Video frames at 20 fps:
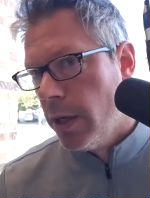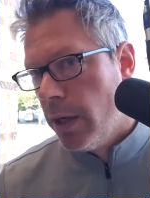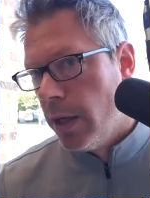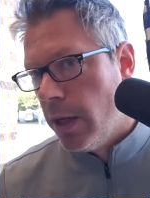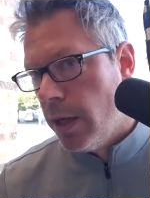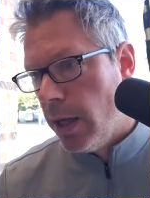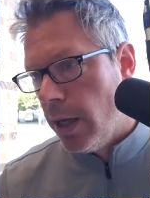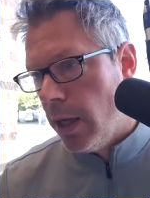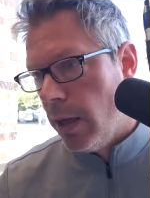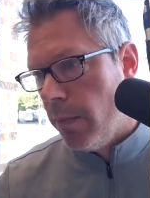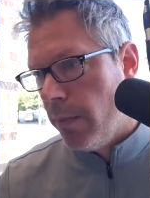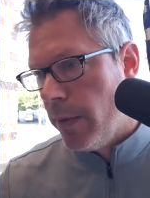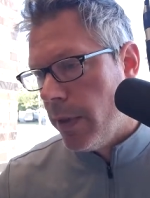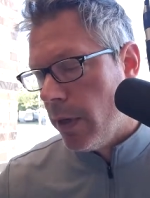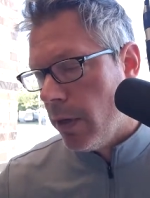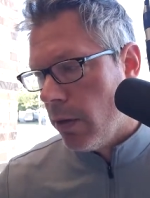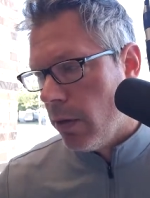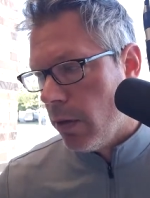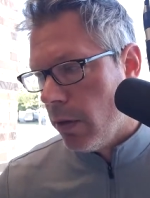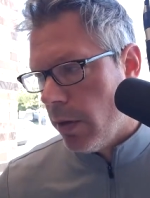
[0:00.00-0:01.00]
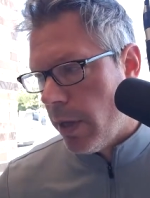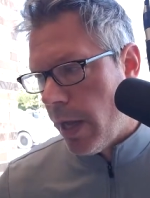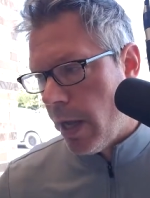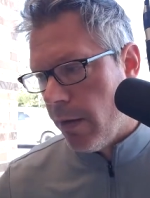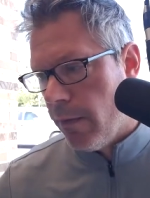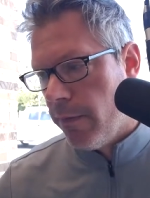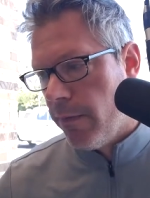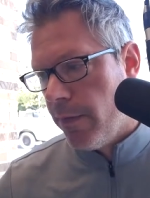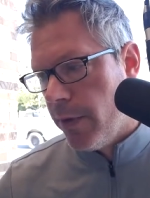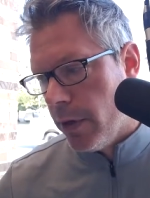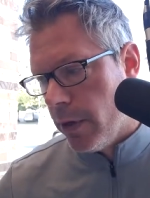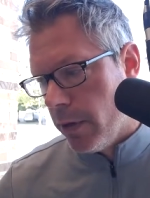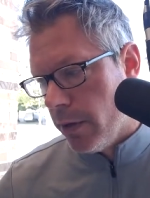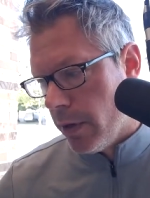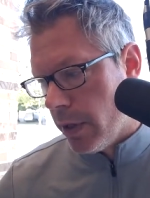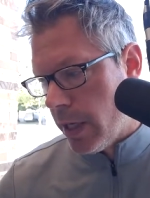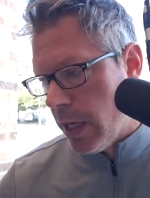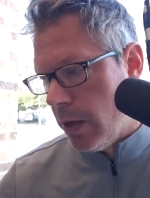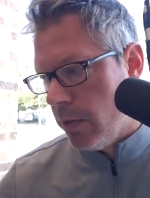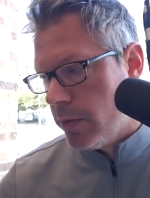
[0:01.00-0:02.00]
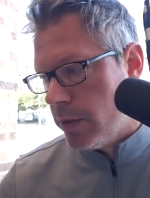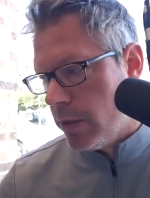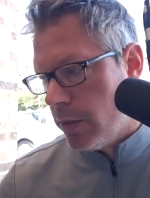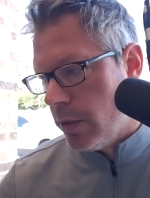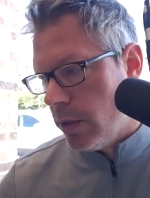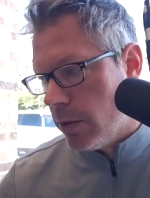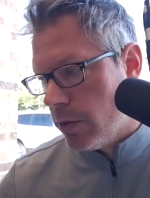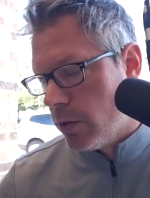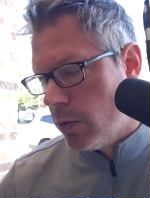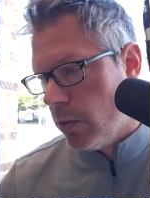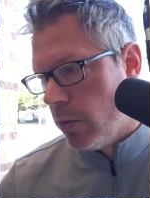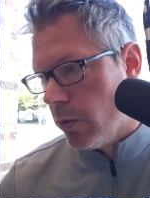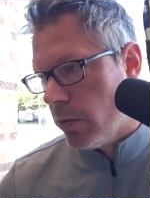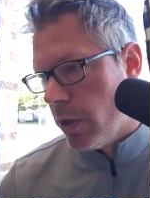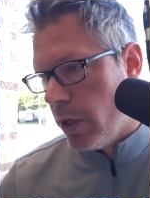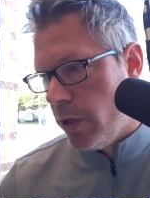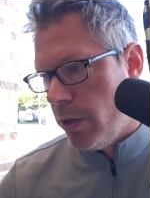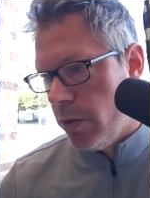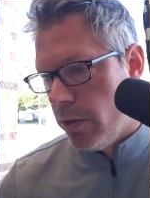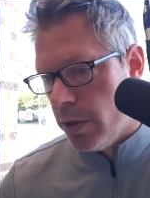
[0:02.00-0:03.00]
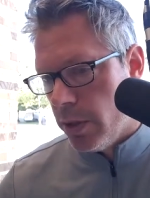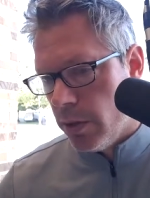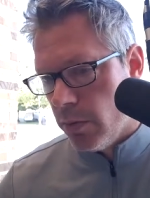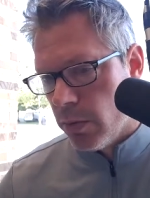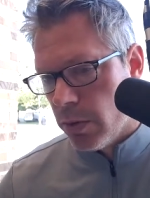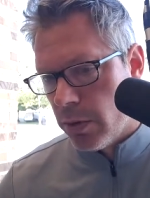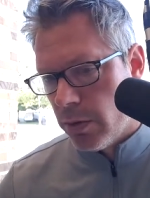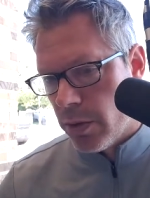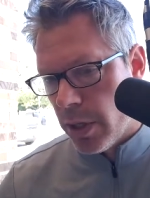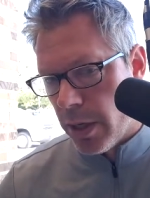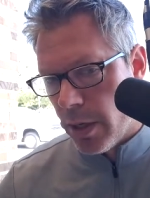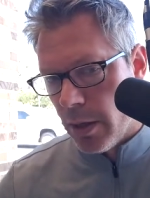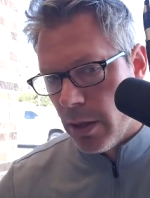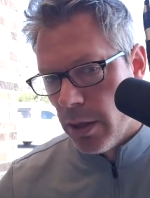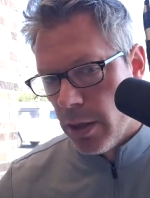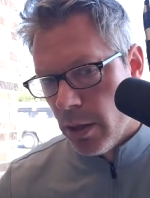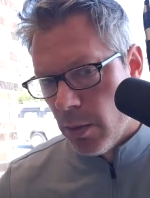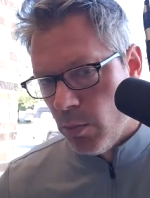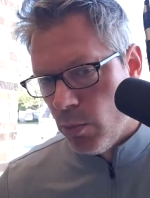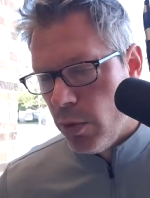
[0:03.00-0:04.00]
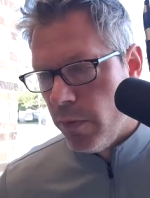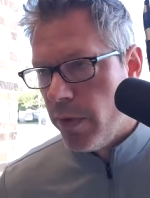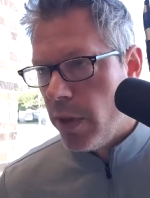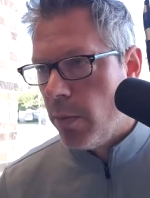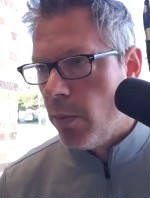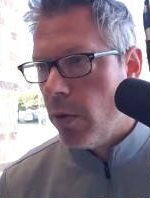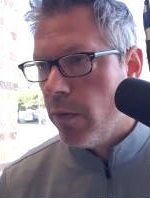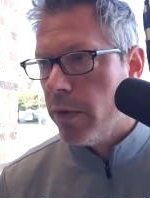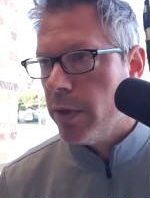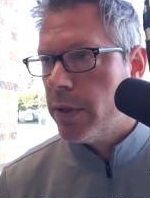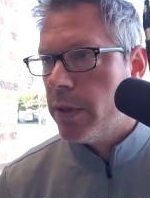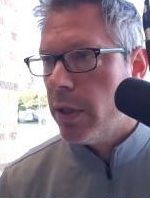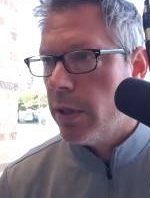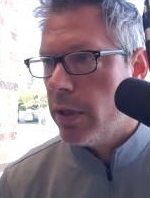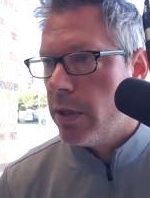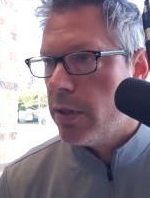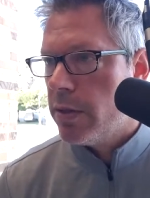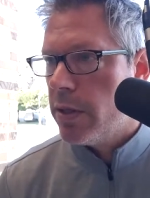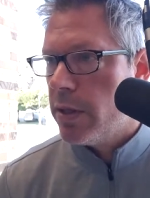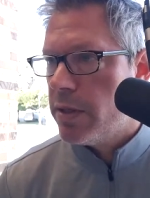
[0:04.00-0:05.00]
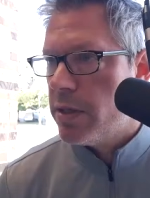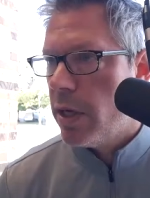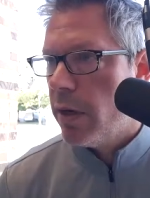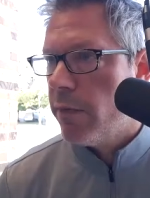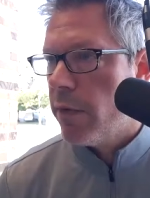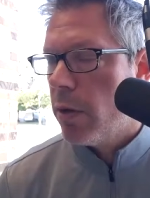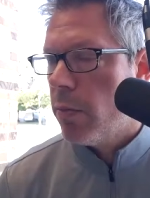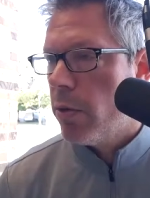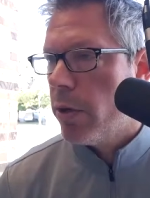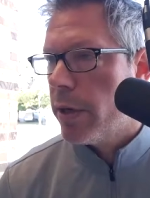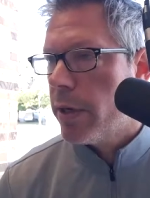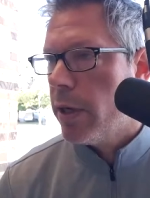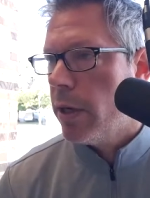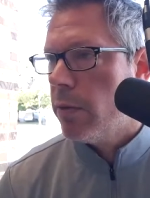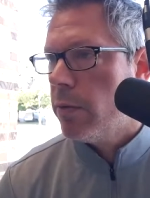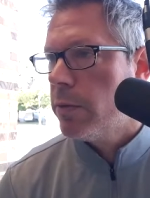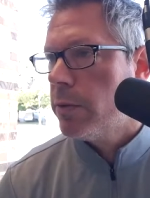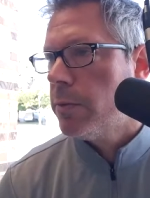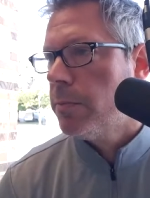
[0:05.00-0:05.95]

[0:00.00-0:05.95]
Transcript: that'll have their accounts at the school credit union, and we'll try to move them over to the Safe Harbor accounts.